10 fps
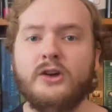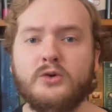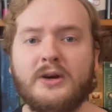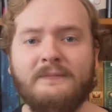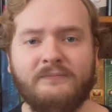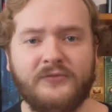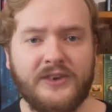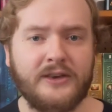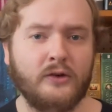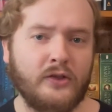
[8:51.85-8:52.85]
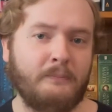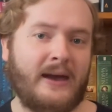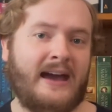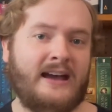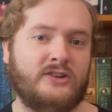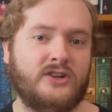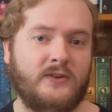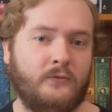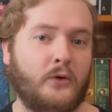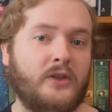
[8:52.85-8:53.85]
You can feel the passion for